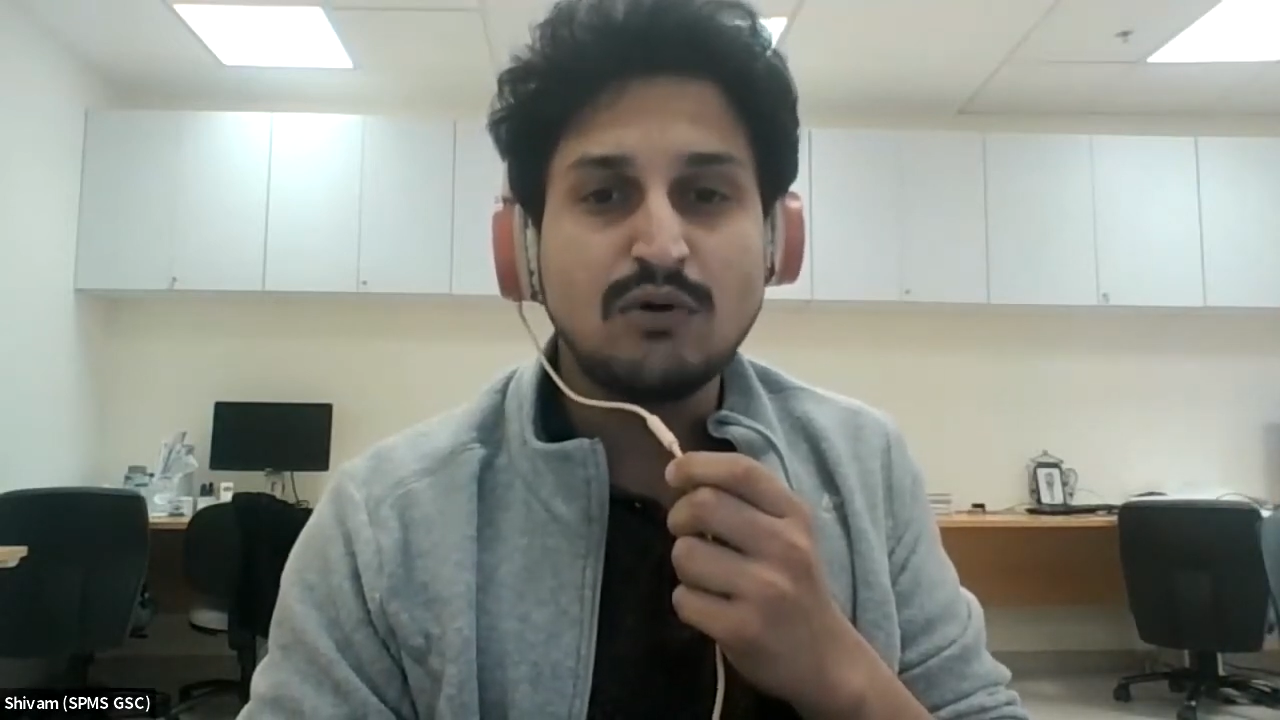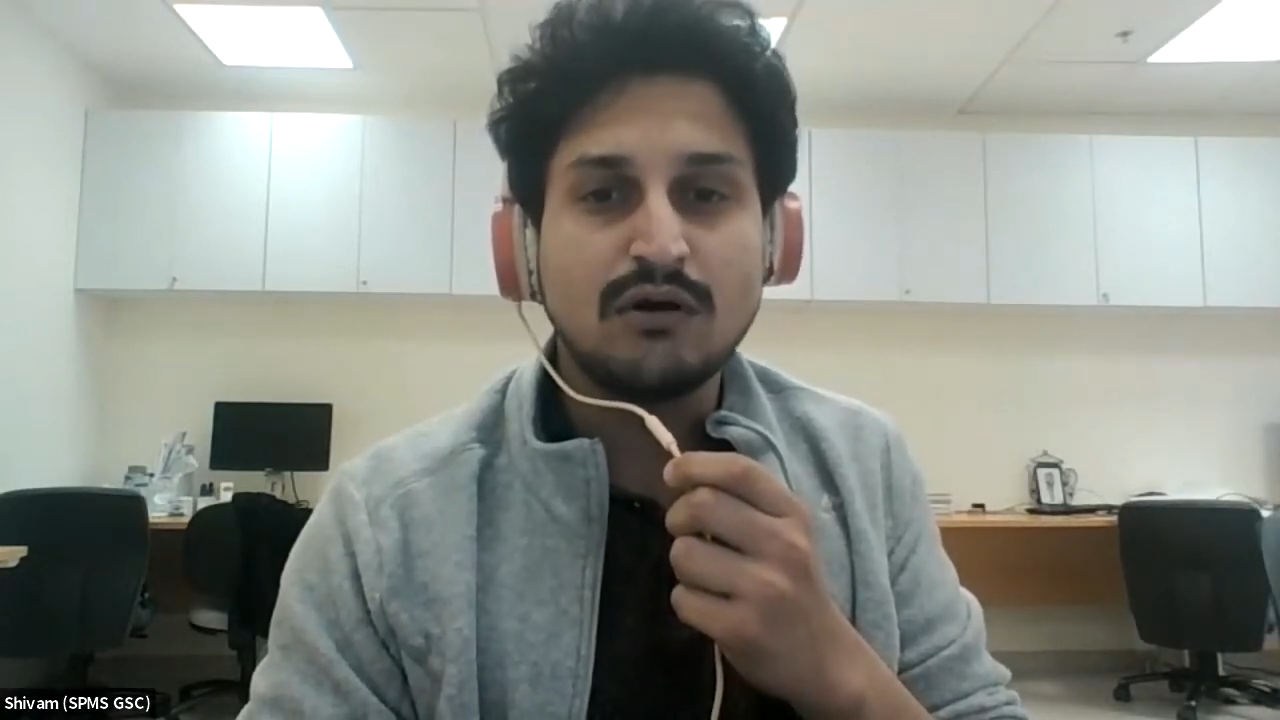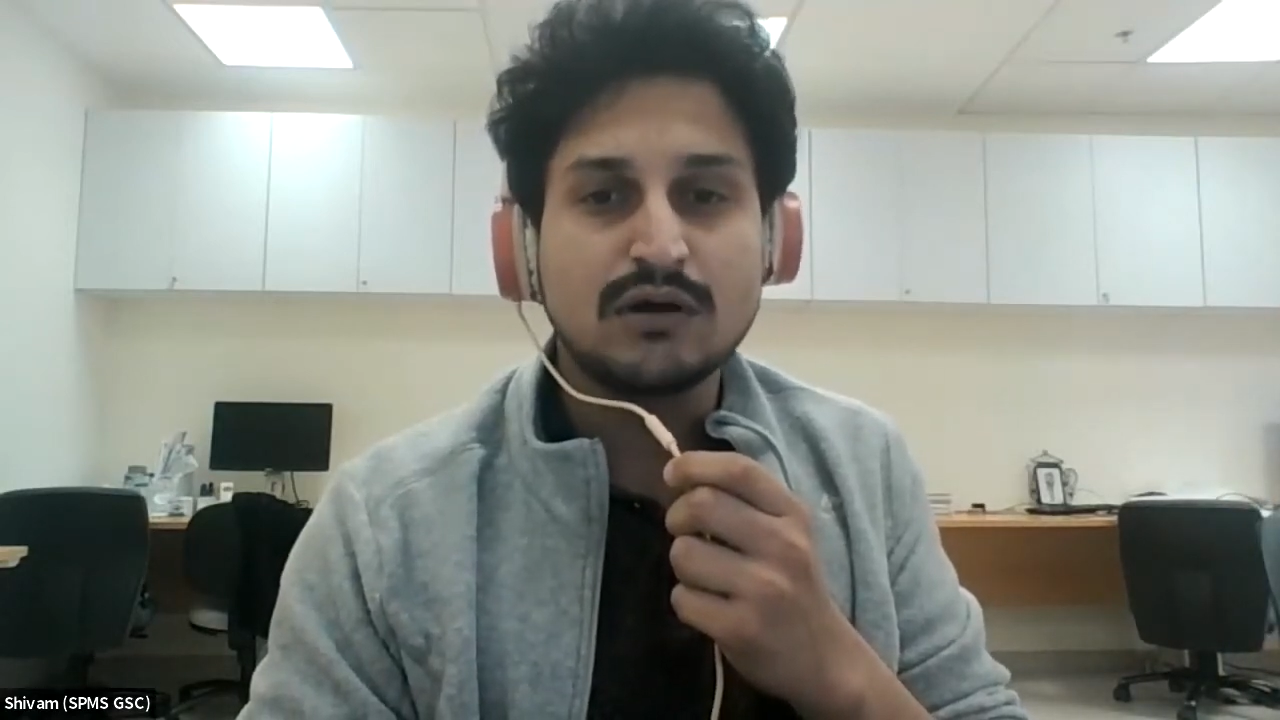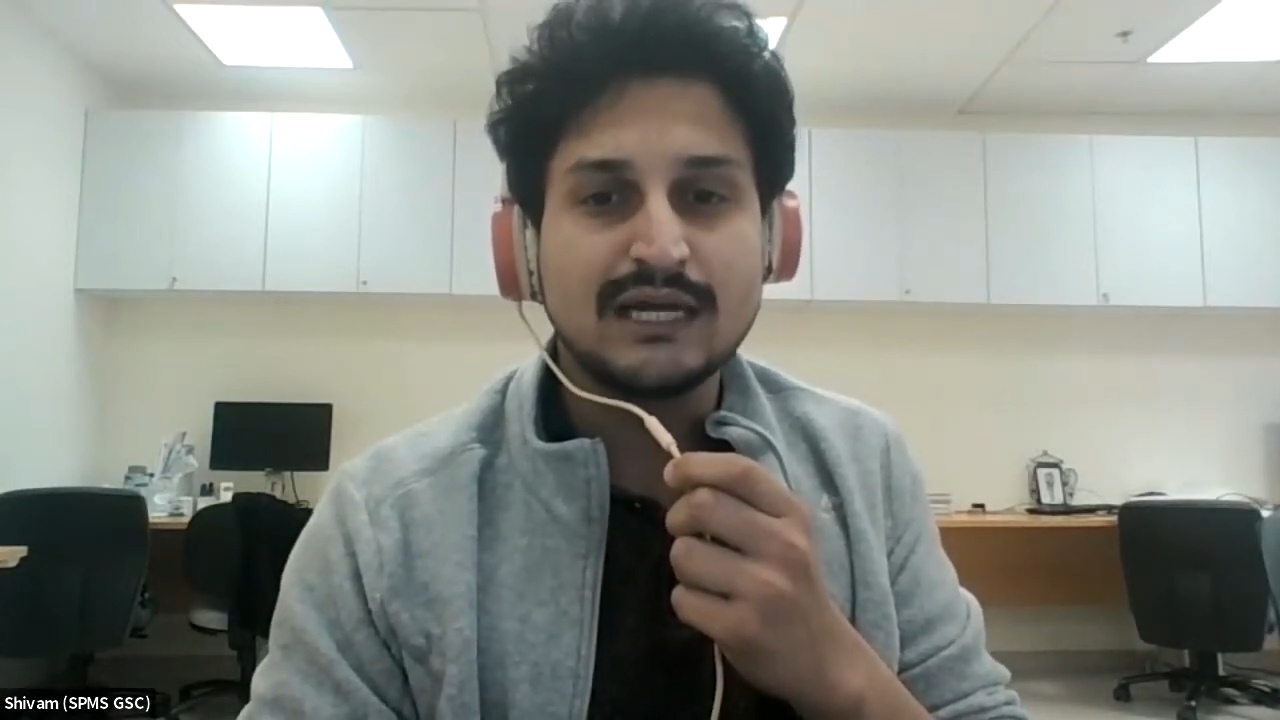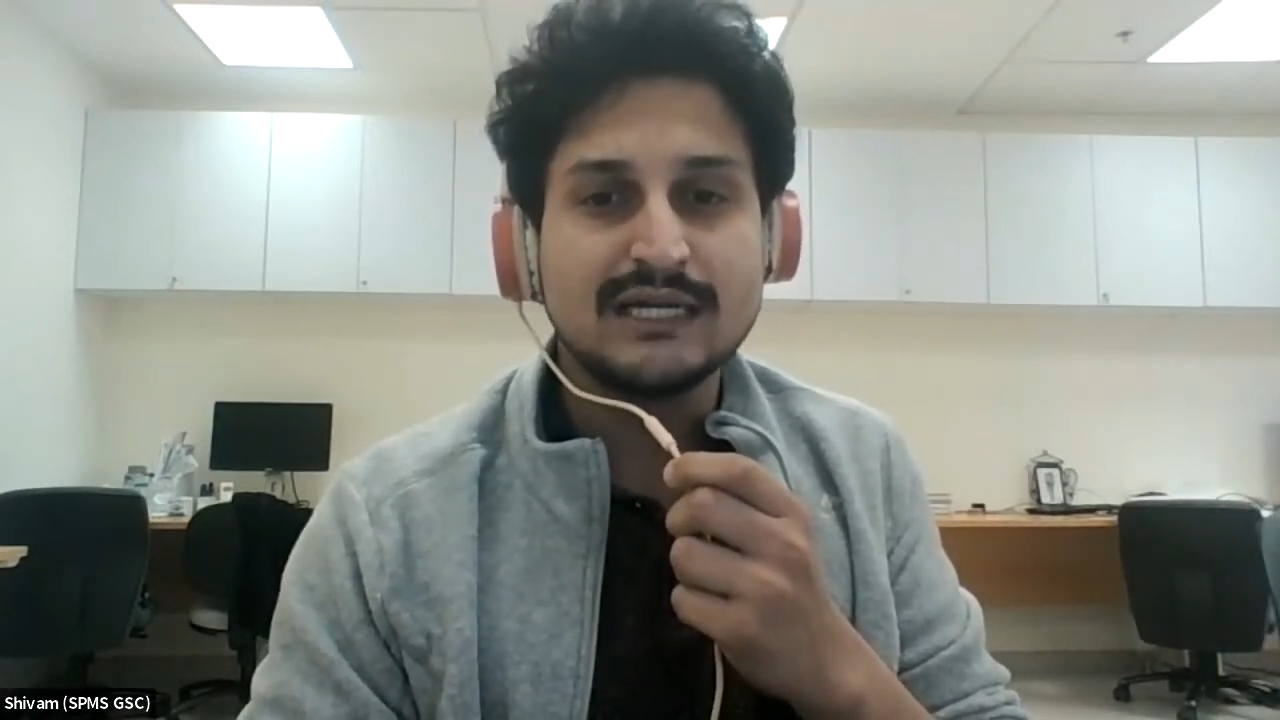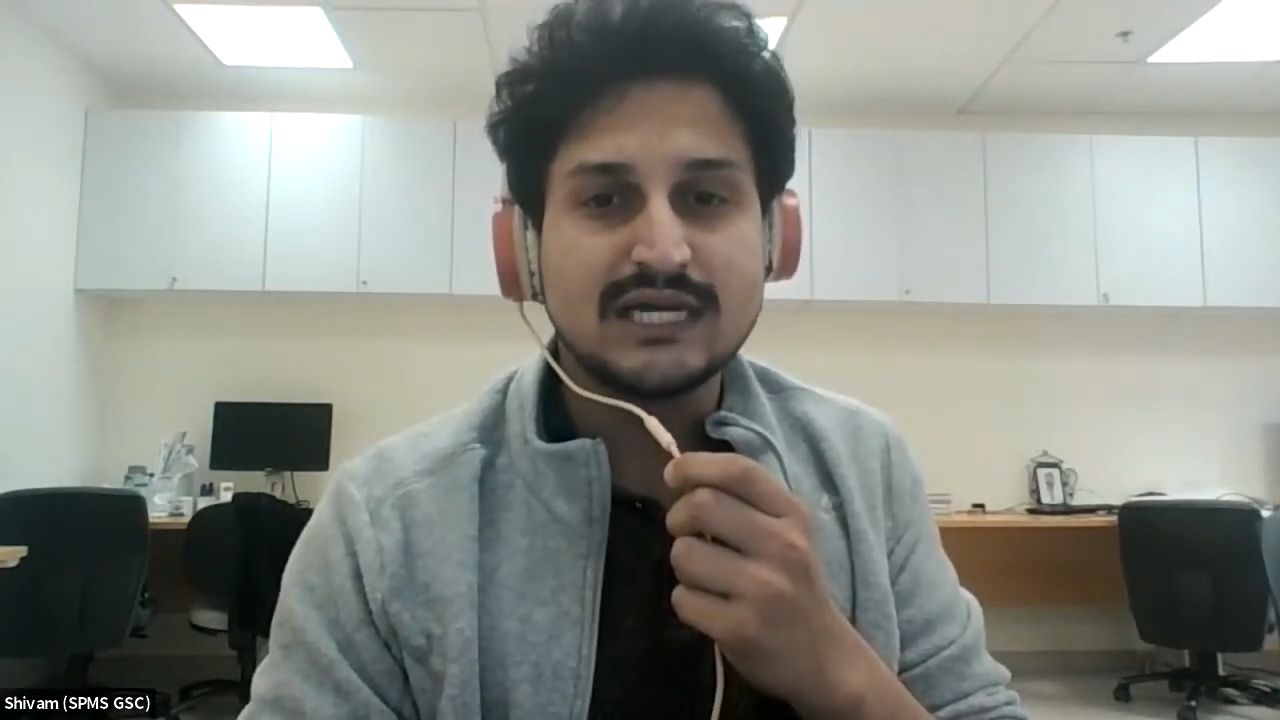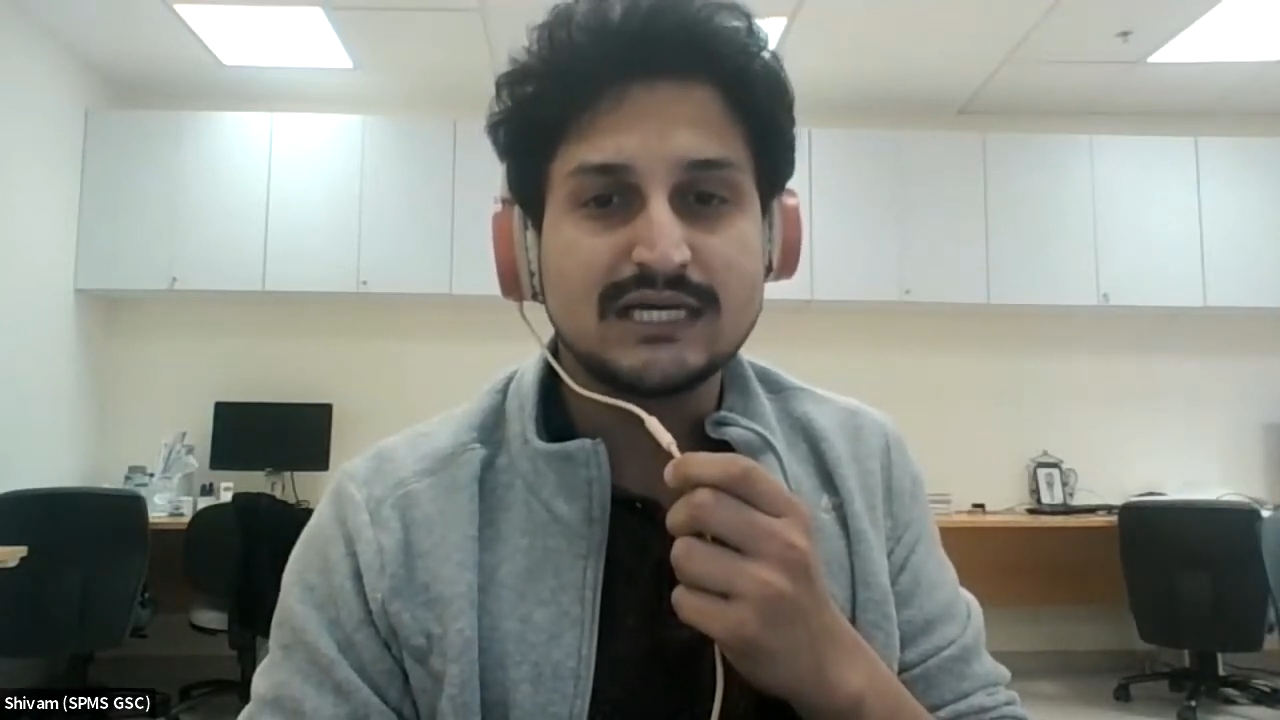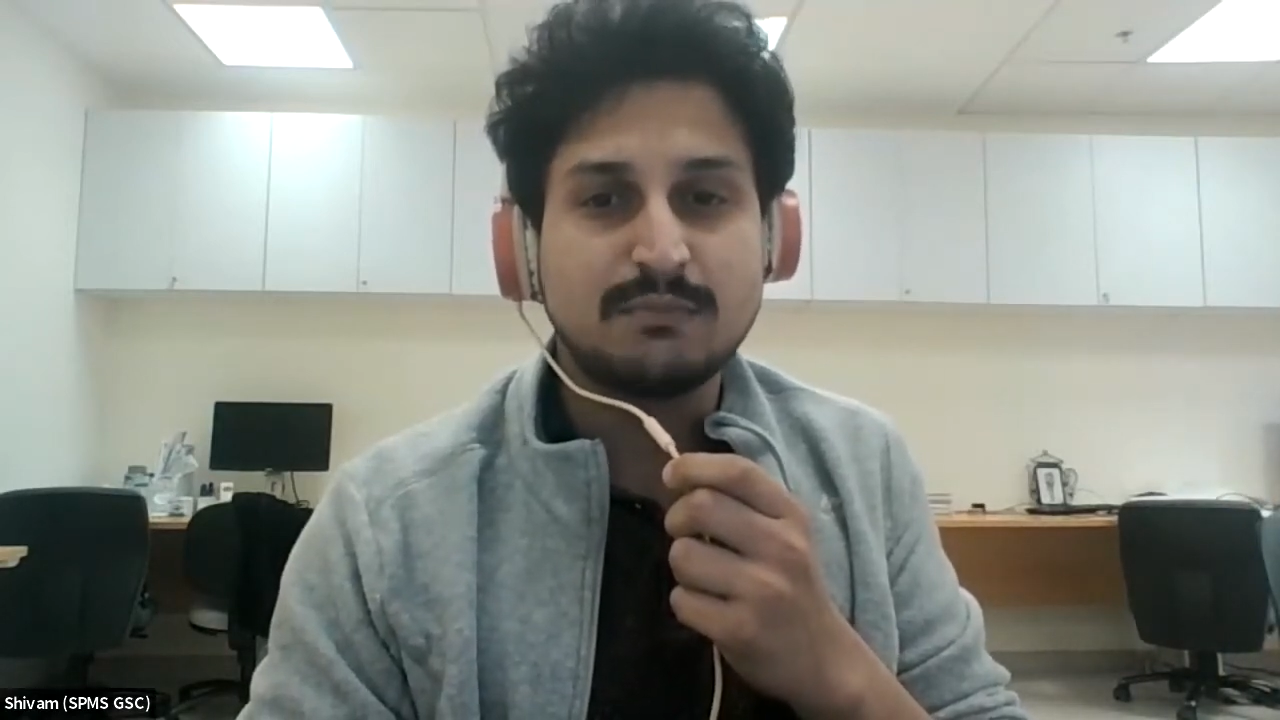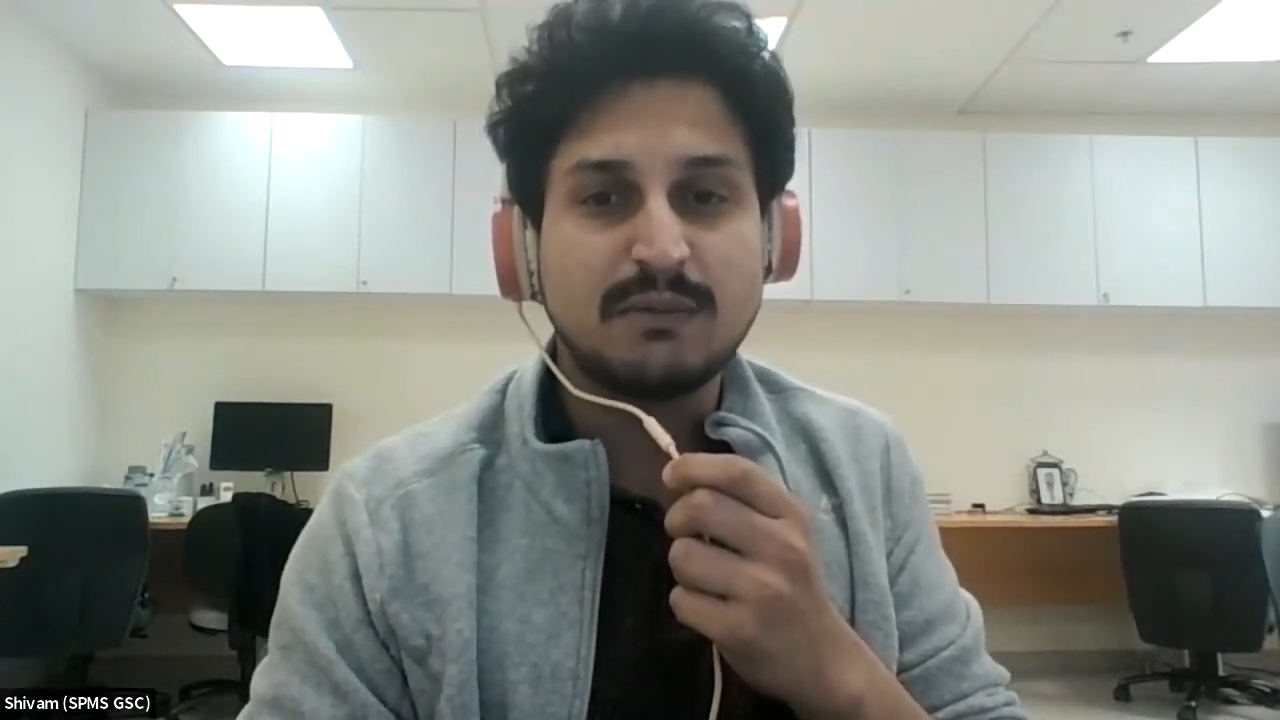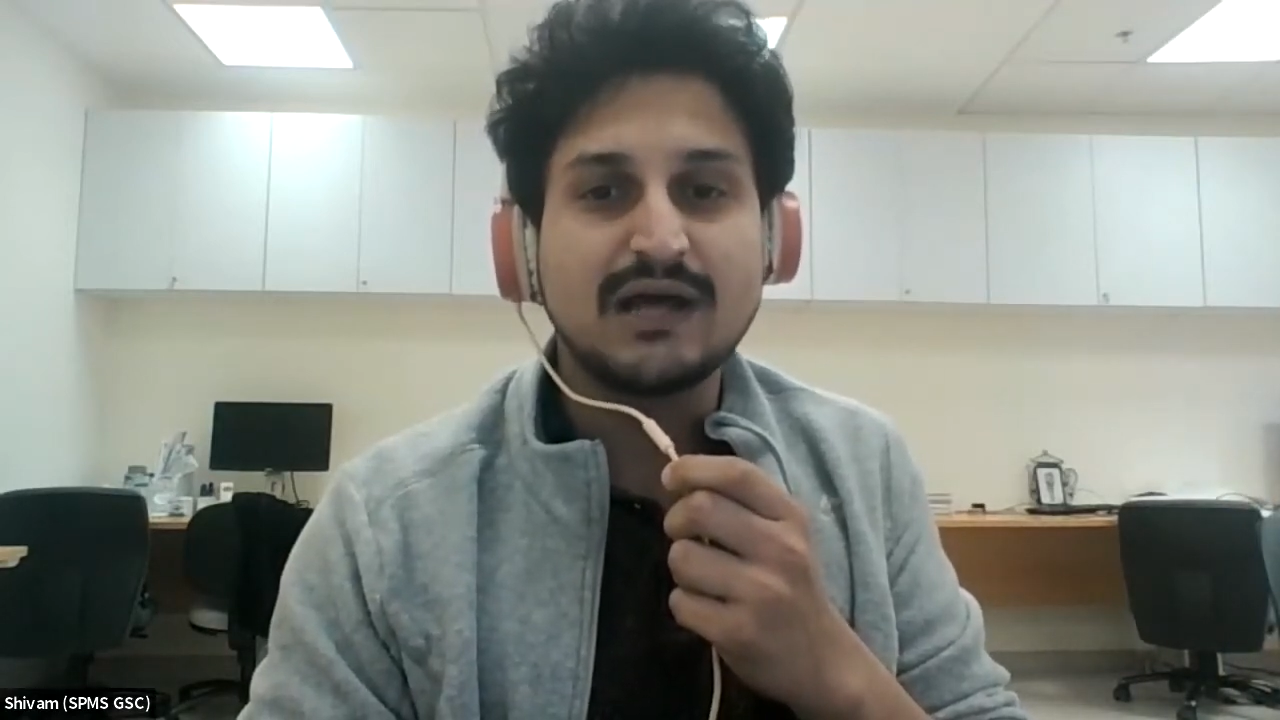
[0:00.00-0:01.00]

organized as a part